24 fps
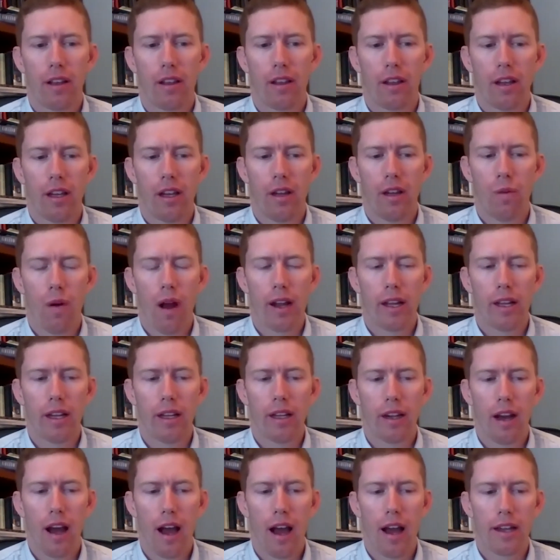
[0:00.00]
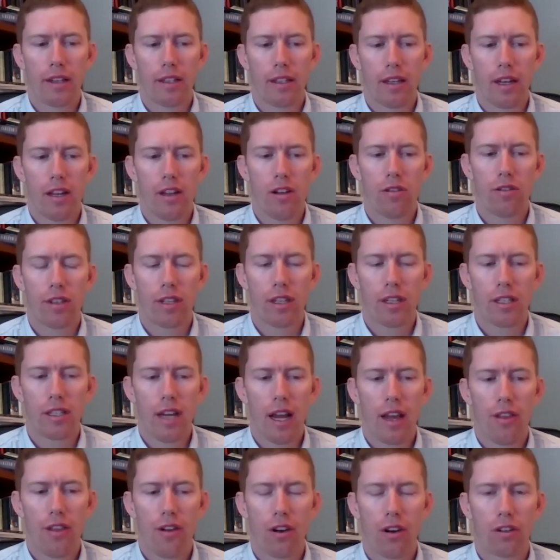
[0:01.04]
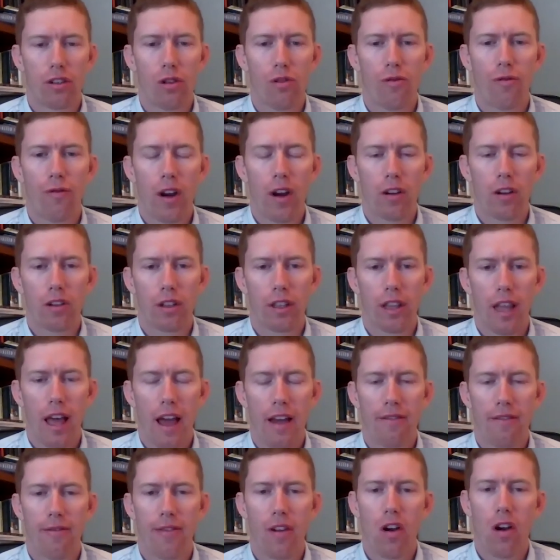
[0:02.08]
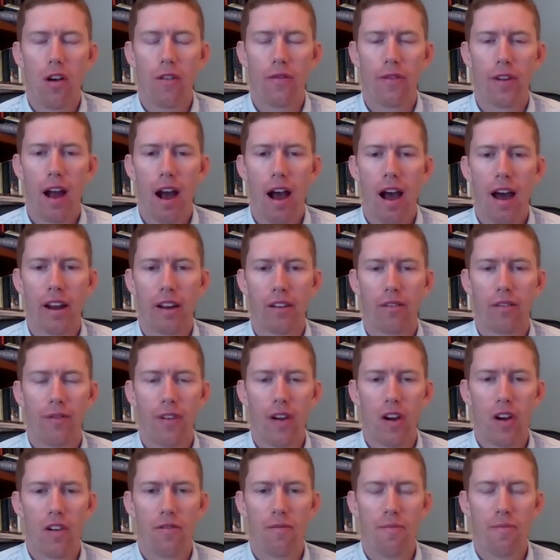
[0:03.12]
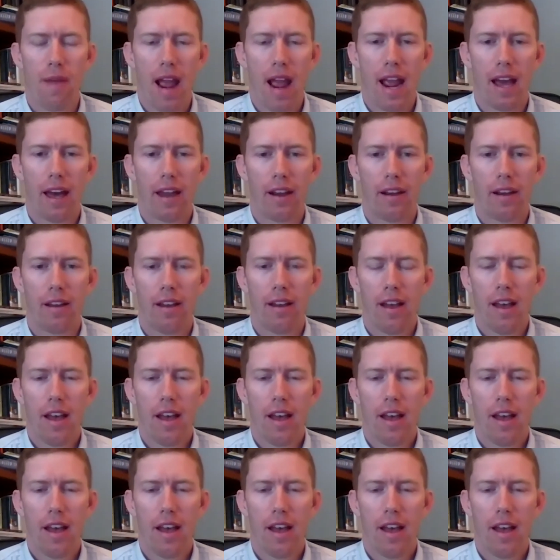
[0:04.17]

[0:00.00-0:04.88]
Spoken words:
he recognized and he used to say there are two fears in life, fear of God and fear of man.